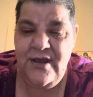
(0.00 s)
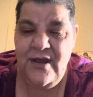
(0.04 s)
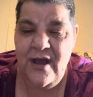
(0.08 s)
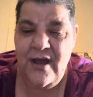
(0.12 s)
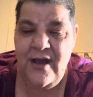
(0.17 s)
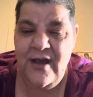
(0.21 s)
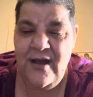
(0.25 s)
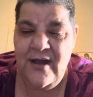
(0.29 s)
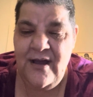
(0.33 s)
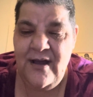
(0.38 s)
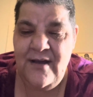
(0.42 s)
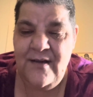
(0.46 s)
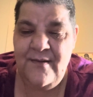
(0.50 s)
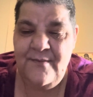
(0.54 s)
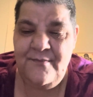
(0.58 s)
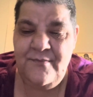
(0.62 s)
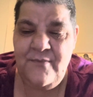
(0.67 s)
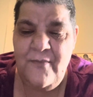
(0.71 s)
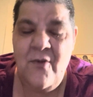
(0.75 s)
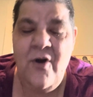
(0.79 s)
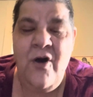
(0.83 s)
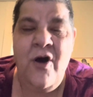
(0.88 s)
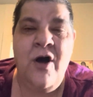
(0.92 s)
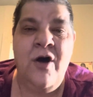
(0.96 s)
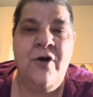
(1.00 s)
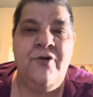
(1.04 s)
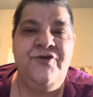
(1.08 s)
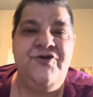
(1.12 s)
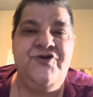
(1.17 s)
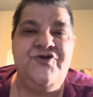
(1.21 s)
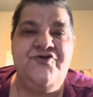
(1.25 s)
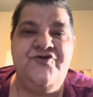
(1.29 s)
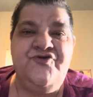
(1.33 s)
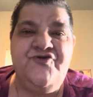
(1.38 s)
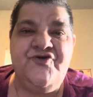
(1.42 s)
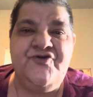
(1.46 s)
um, all
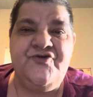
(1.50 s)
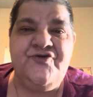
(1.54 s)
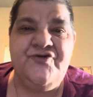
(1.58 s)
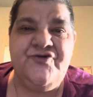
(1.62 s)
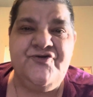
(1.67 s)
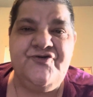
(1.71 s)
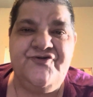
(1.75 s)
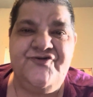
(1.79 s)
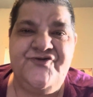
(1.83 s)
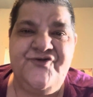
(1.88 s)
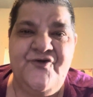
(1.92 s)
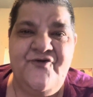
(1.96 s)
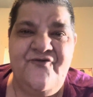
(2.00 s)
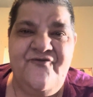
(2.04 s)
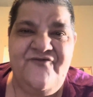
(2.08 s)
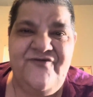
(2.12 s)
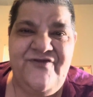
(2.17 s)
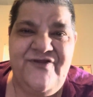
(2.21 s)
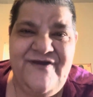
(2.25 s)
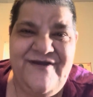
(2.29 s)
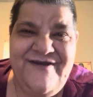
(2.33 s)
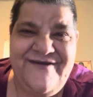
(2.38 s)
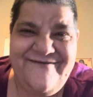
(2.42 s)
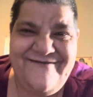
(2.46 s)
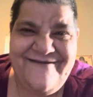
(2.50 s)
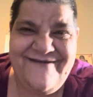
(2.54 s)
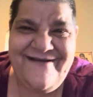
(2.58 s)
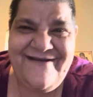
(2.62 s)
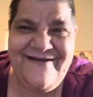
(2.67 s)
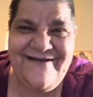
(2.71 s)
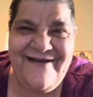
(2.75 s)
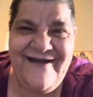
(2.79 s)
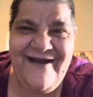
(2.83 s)
you nerds over there.